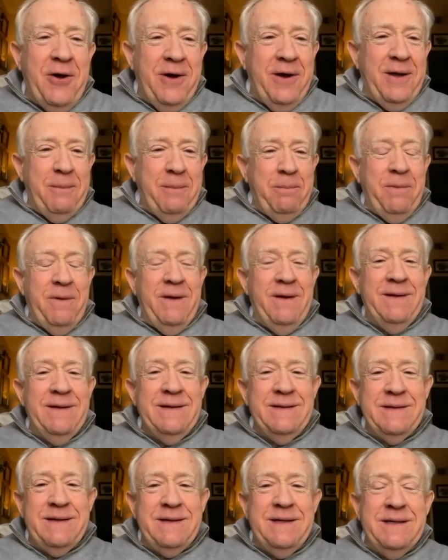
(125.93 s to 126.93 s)
card up
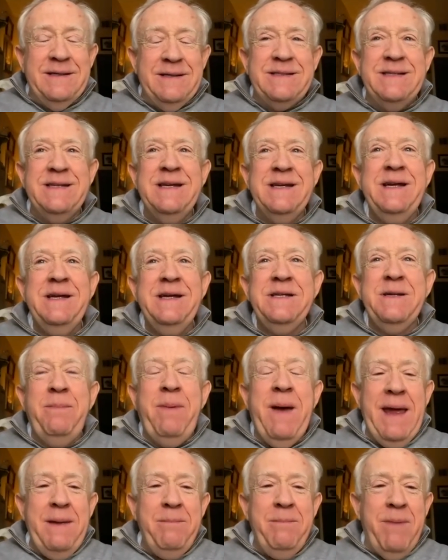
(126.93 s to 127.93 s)
because to
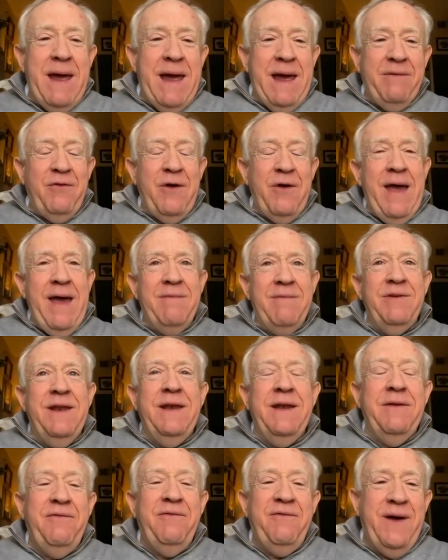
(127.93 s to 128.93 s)
pay him back for having
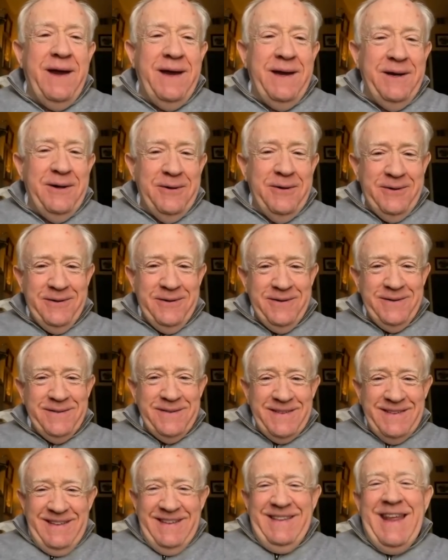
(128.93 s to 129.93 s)
an affair.
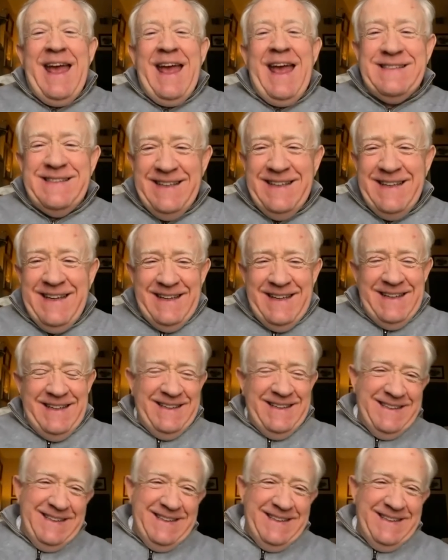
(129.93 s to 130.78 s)
That's it.